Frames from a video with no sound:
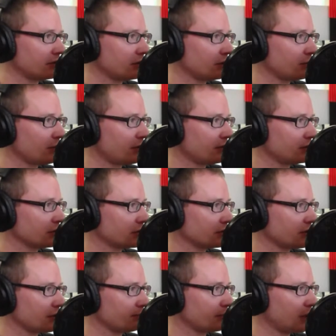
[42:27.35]
I don't know whether it's just because
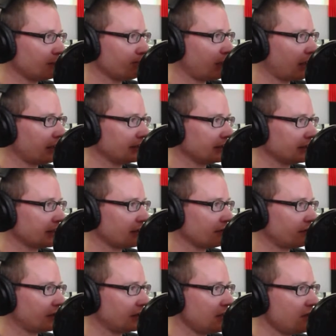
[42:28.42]
I'm being blind and can't
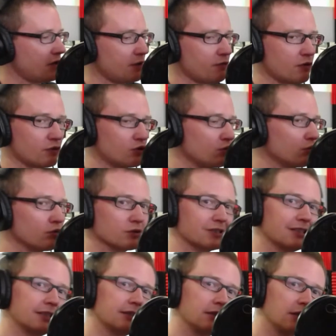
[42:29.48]
find it. If anyone from Google's
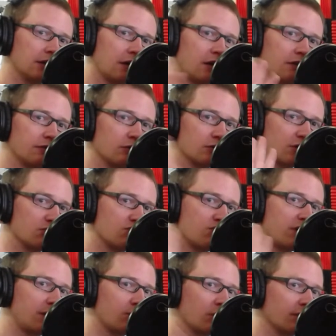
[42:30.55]
listening, hi folks, I
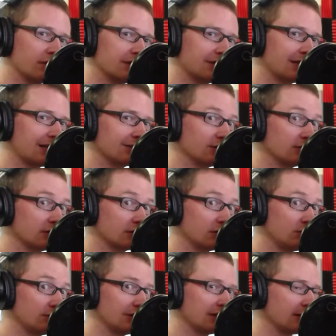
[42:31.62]
really want the stats on this.
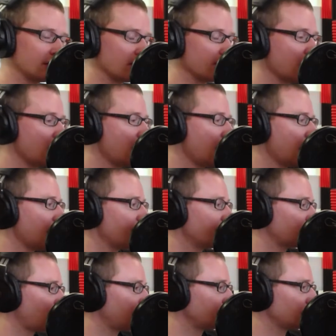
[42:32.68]
Can you send me
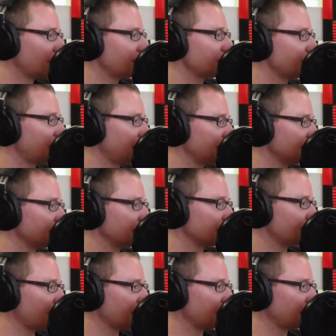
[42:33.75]
them? I don't have as many
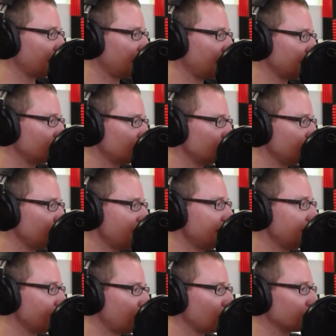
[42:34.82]
insights, but I think it is
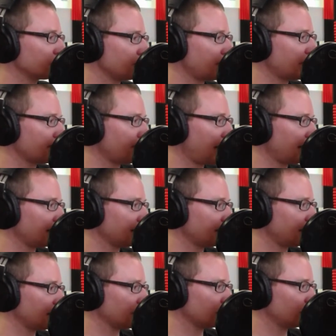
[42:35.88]
really important to make a
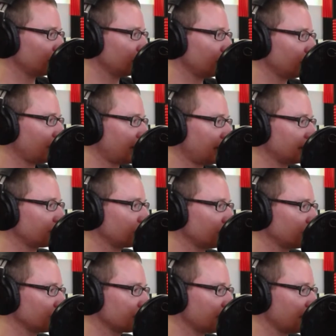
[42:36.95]
balance here. Google
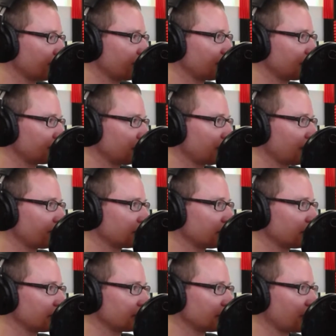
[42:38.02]
AdWords and Facebook
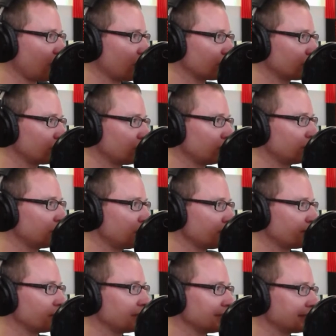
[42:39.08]
advertising are two
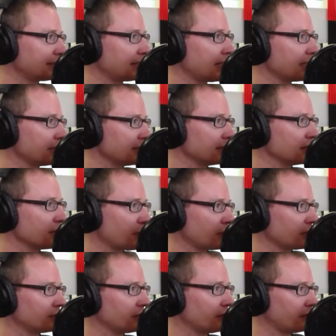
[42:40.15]
different stages in the
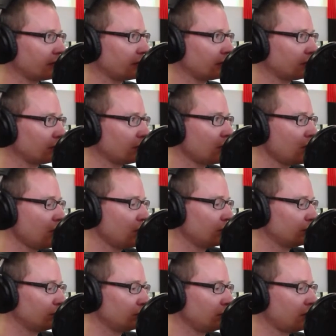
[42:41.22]
purchase cycle.
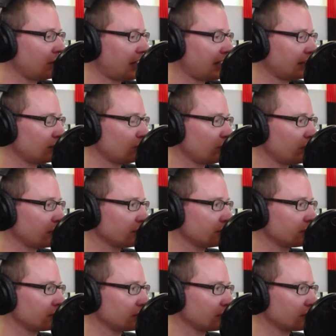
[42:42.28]
Google
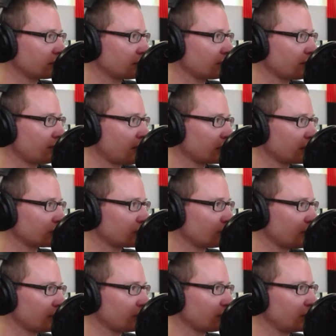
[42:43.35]
AdWords serve a function
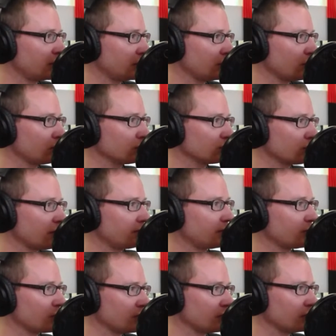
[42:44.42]
when somebody knows
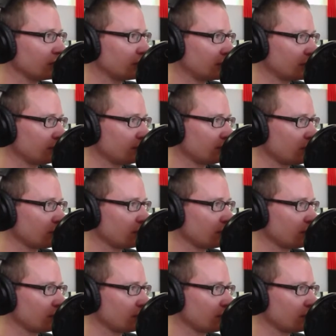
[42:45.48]
roughly what they're looking for.